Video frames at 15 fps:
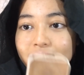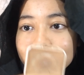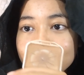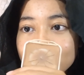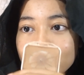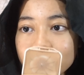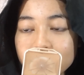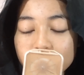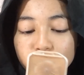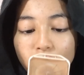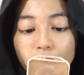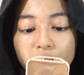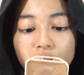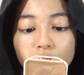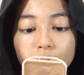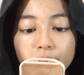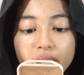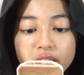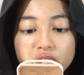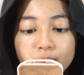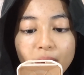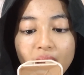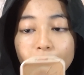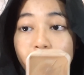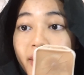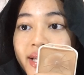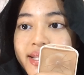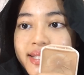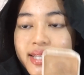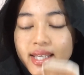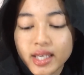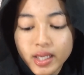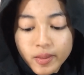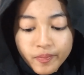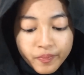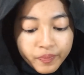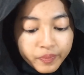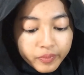This is Tropical Beige by Pixy.